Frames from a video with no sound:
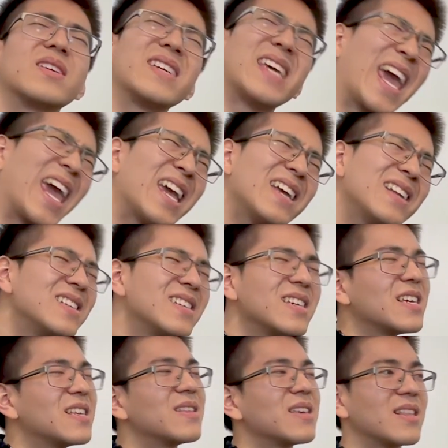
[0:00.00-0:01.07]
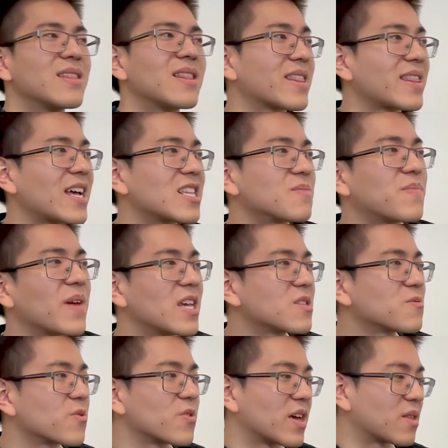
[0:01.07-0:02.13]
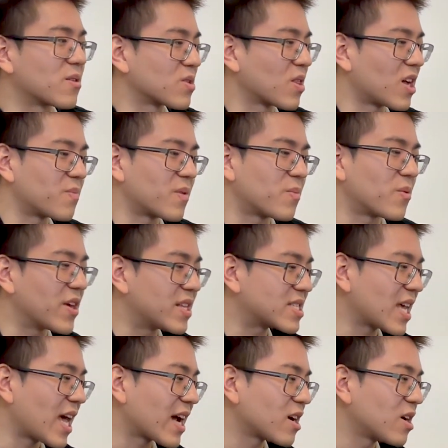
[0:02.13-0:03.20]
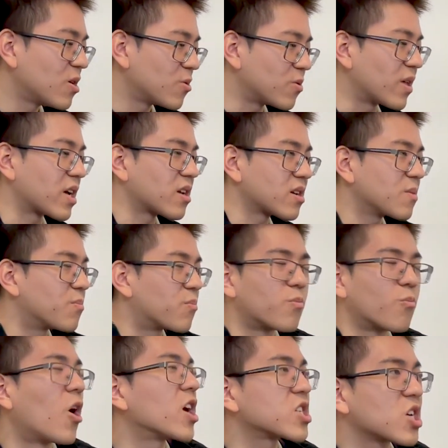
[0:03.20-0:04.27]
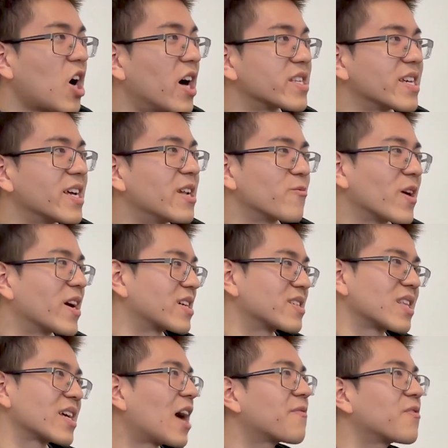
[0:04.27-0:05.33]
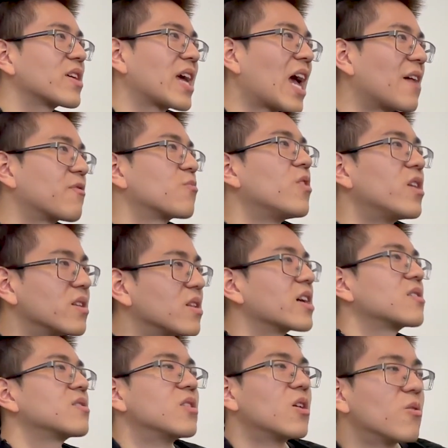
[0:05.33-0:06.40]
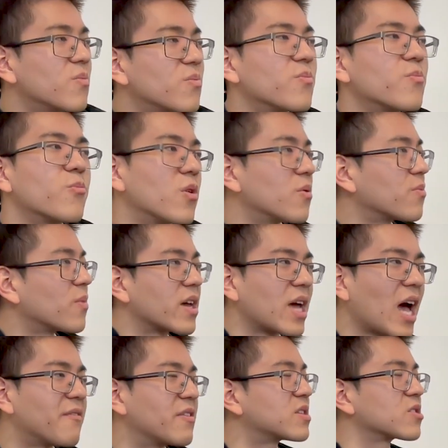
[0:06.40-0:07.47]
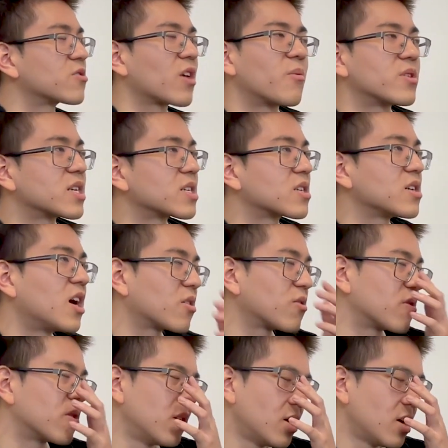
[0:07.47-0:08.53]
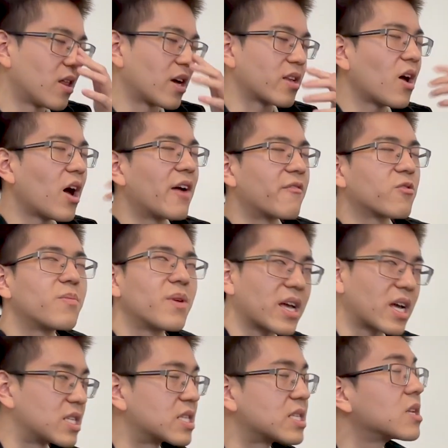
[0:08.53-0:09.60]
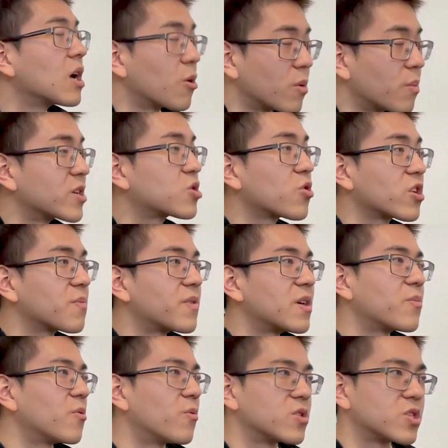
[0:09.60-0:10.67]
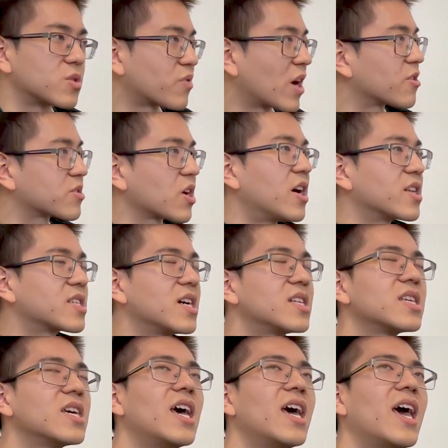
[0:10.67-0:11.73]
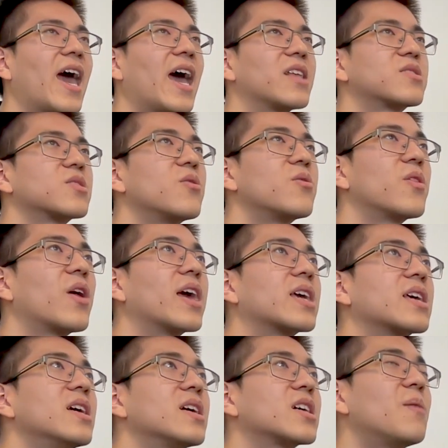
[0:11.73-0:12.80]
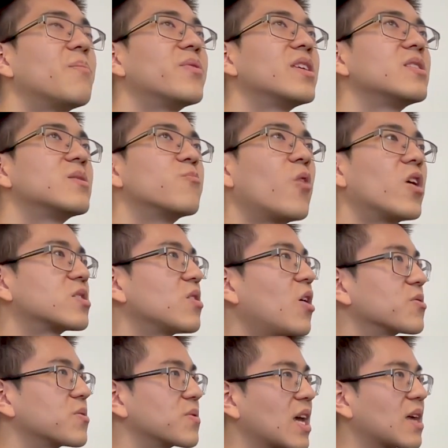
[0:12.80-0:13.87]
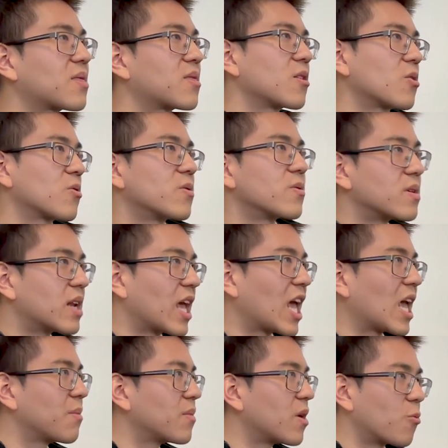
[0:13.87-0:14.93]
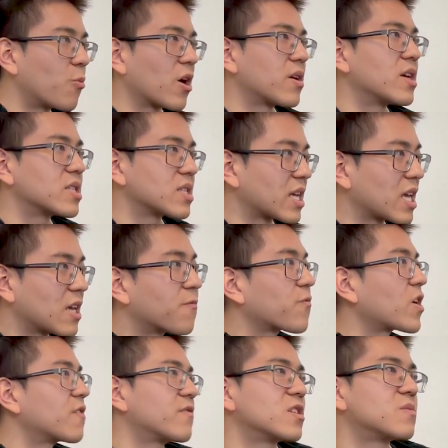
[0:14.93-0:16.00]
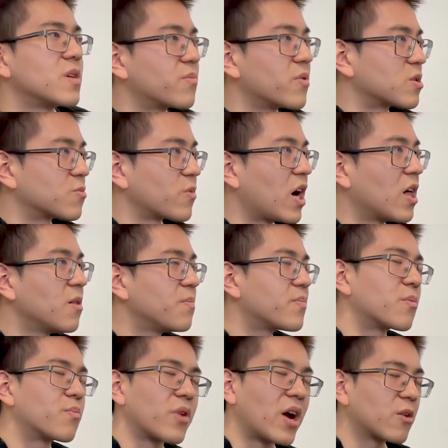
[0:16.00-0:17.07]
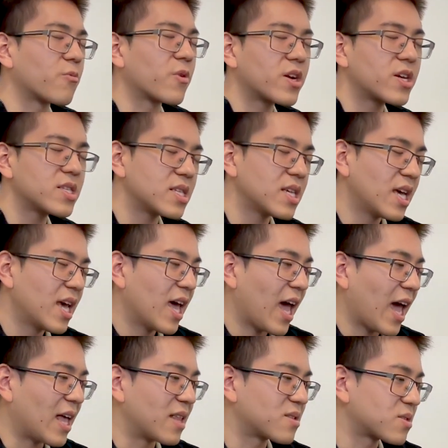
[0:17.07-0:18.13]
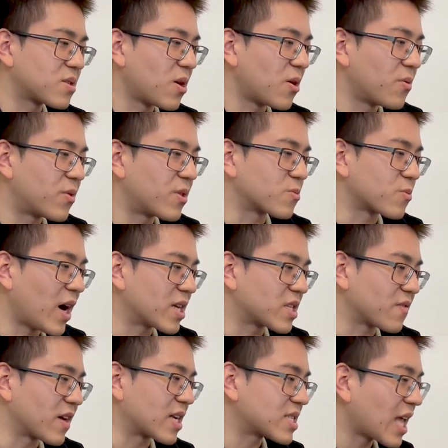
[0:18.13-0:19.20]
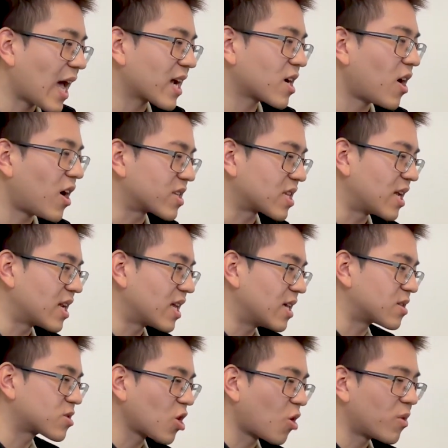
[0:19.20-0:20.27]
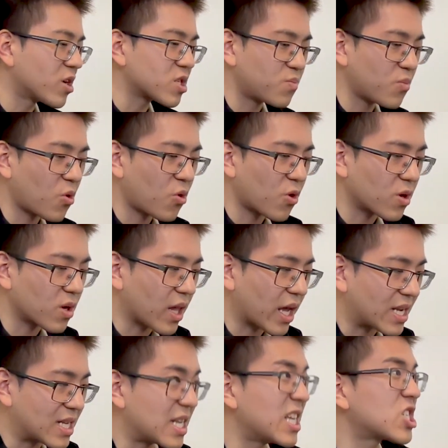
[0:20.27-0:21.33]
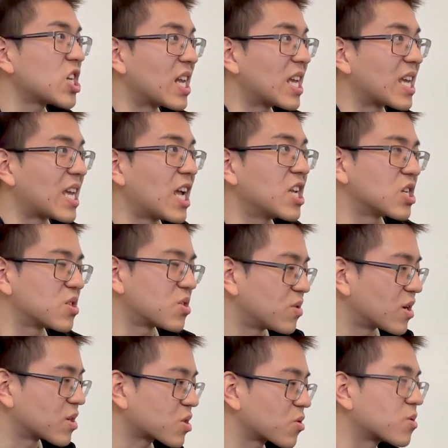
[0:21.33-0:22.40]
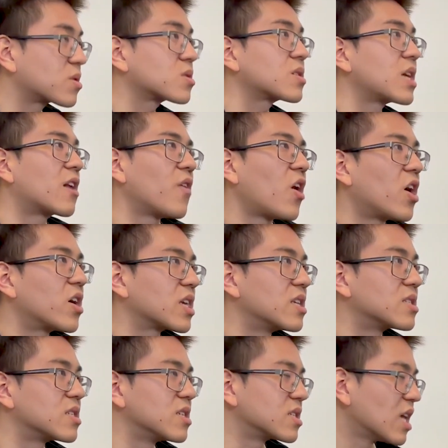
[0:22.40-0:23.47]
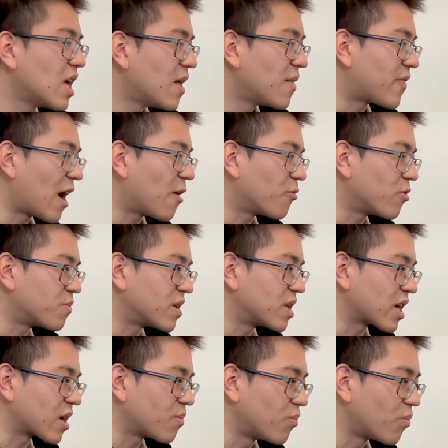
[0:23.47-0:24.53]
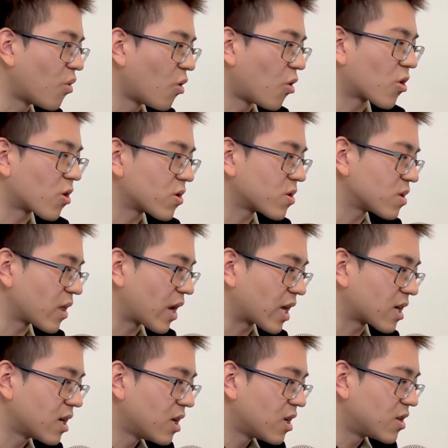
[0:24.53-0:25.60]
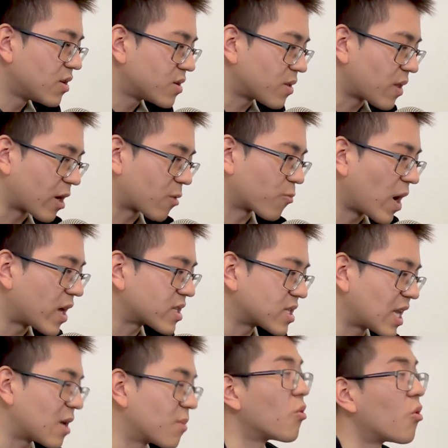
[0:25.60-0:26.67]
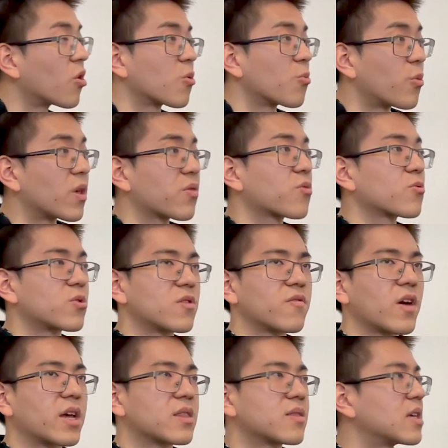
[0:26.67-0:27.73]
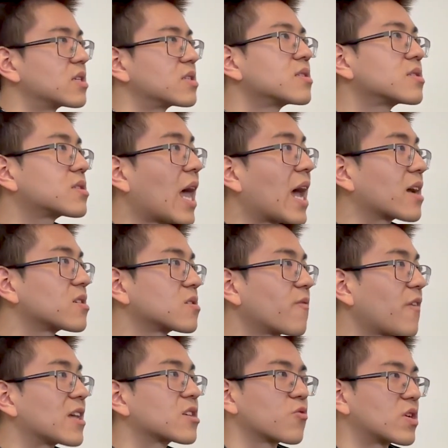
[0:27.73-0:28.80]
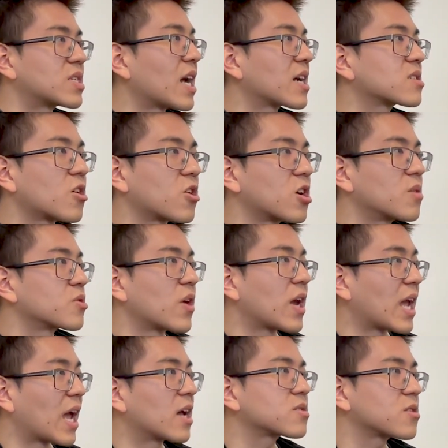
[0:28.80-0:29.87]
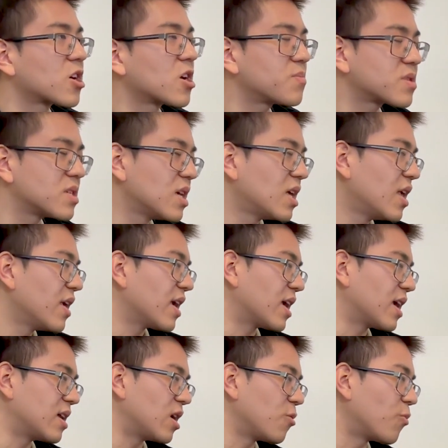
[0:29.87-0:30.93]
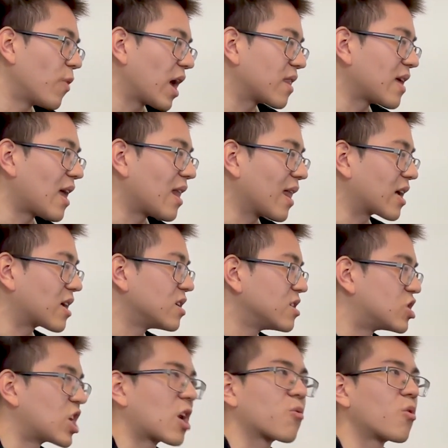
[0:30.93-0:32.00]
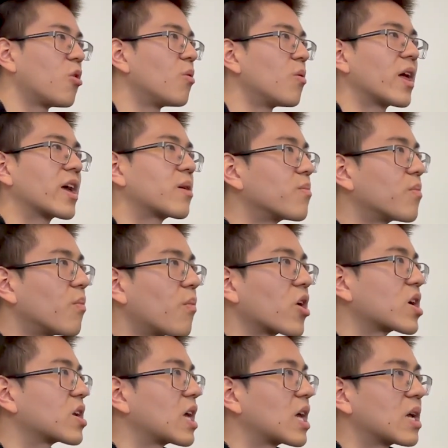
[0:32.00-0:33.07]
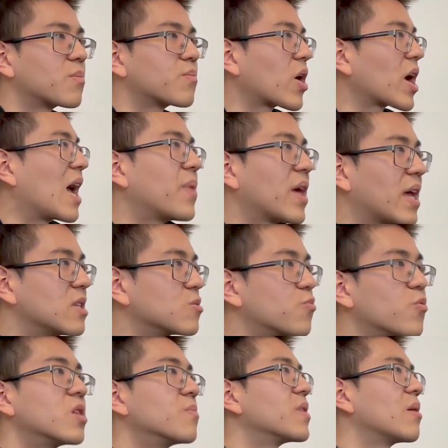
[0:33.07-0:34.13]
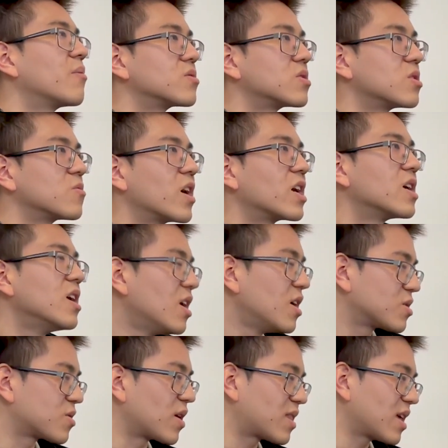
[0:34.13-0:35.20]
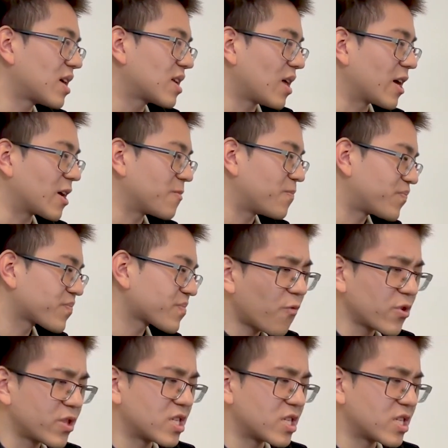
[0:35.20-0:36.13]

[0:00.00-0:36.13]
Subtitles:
gained in like that space where like there's a lot of people in tech who like watch content, right? Because like I feel like everyone like, will like have Instagram or TikTok, or like not everyone, but like a majority of people will just browse content. And so like companies want to also get their name awareness like in front of these people as well, the brand awareness. And so this rise of like tech content is so much more like niche and engaging to a certain set of audiences that would be like more like resonate more with sort of like these fast growing tech startups or AI startups in a way that like general like marketing campaigns wouldn't be able to, right? So I think like for